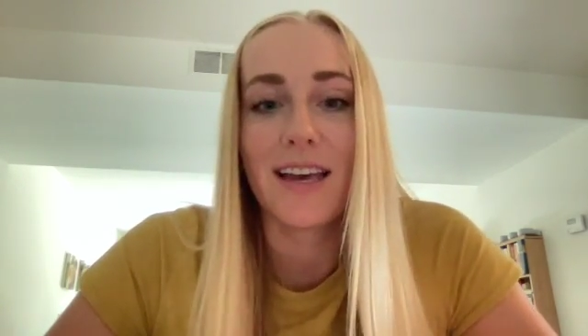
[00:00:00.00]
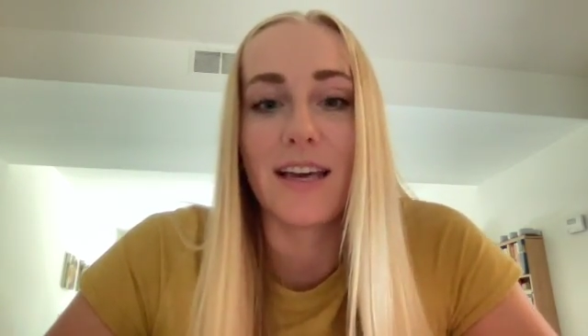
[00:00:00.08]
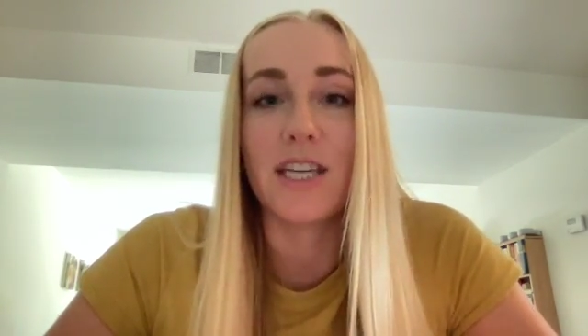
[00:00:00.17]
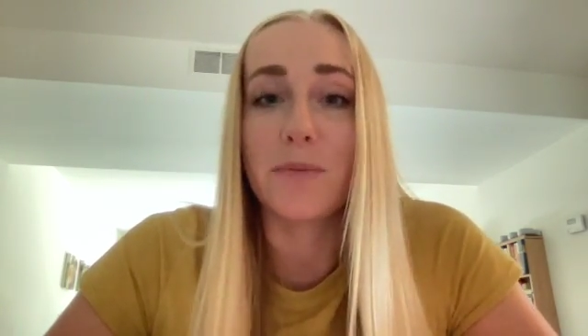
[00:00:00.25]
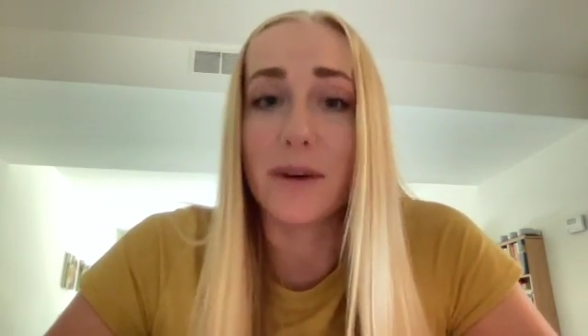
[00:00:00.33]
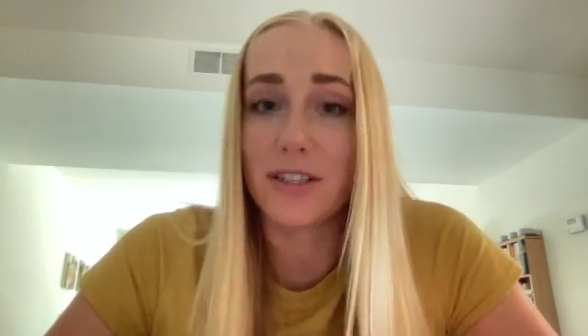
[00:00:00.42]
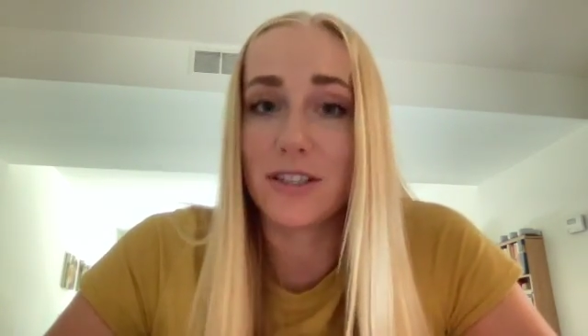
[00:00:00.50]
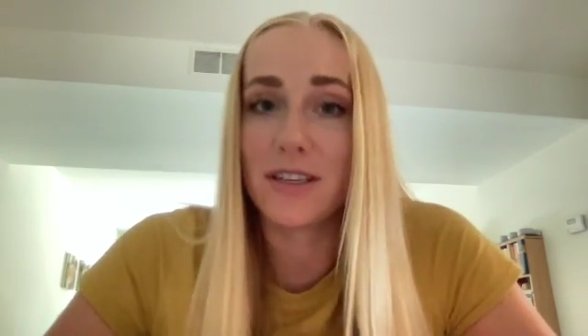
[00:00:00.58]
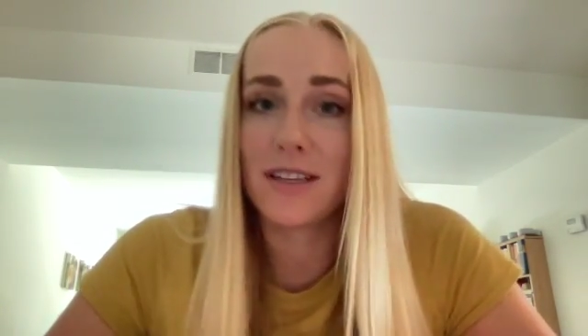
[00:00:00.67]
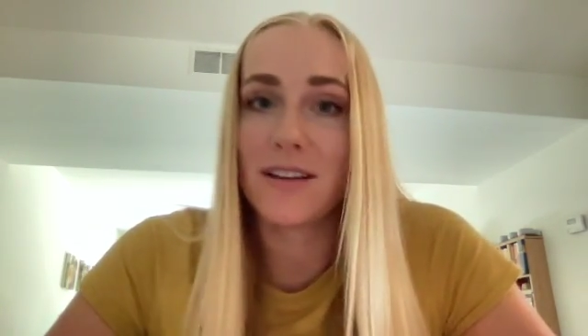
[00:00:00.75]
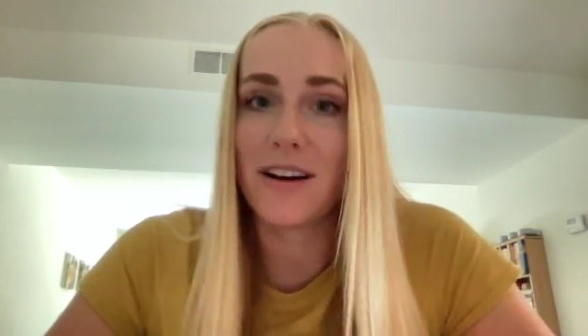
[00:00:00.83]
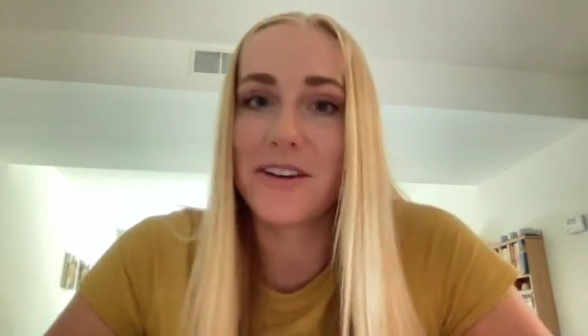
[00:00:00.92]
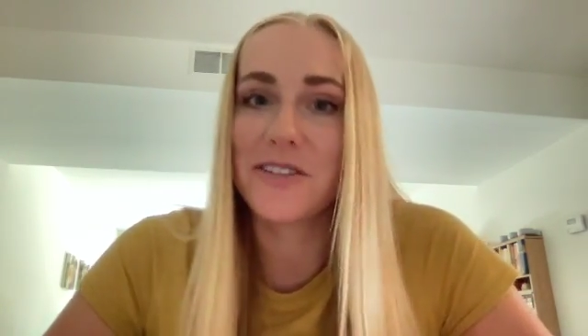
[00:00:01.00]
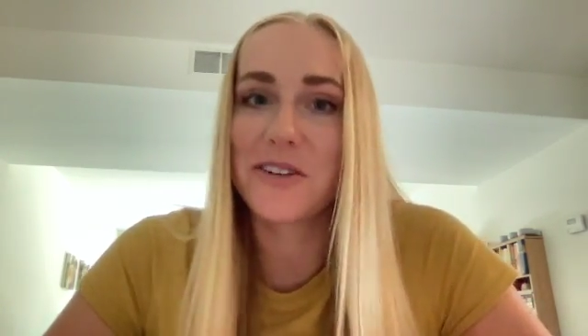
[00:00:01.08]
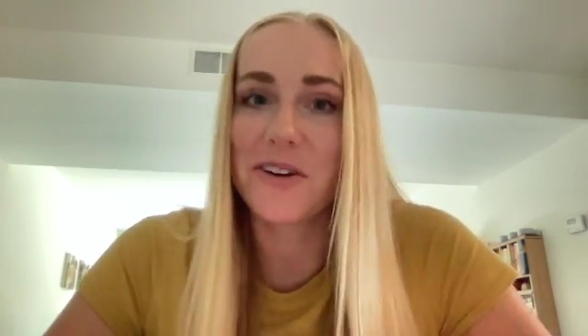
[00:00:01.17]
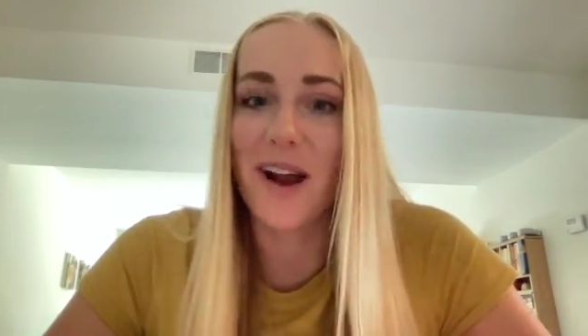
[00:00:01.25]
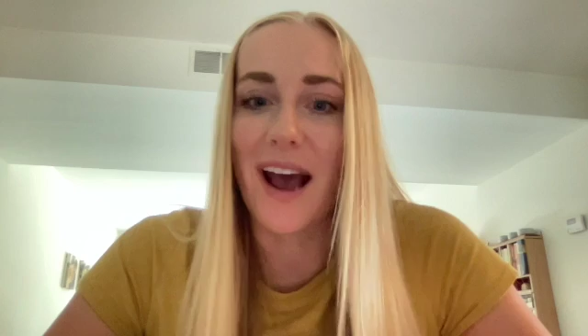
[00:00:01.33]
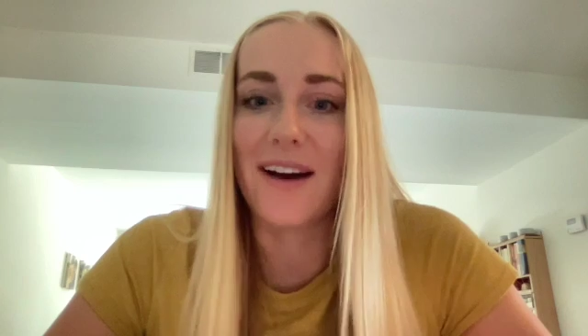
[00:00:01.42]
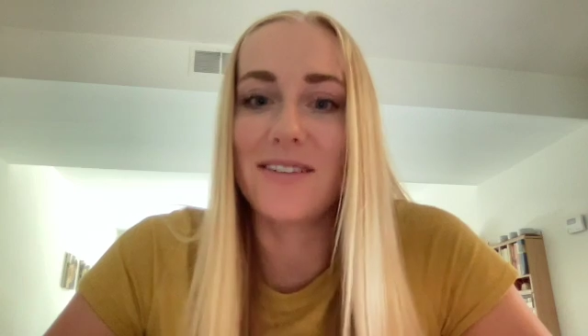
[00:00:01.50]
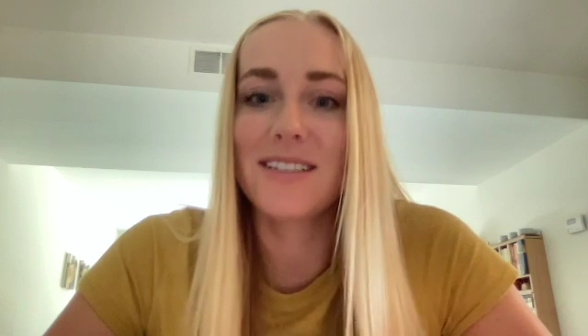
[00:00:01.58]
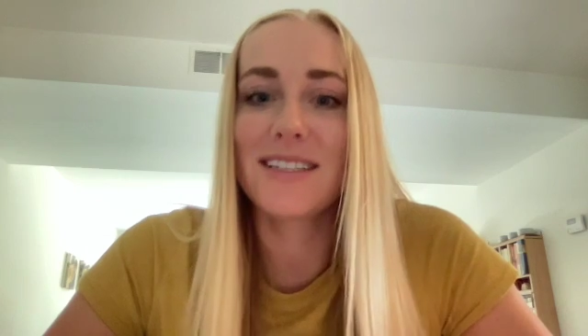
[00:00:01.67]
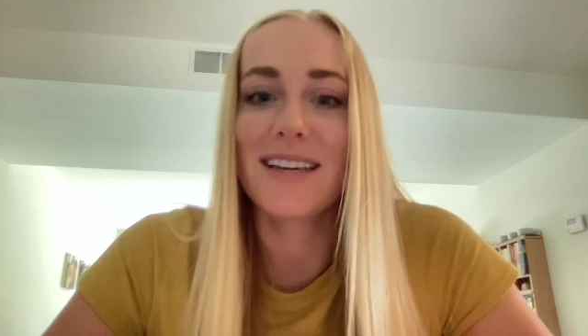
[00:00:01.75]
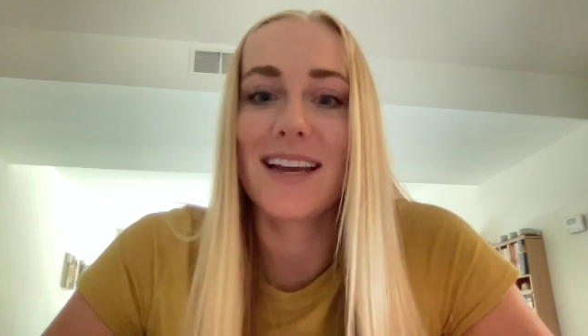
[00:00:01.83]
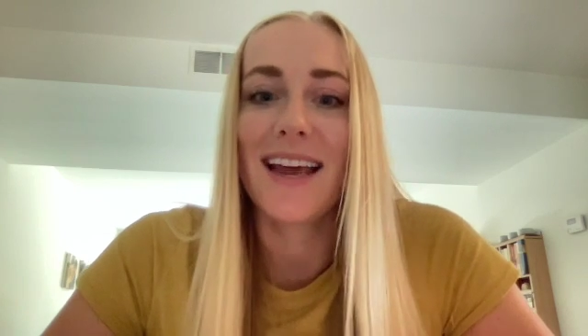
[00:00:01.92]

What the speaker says: especially in large crowds,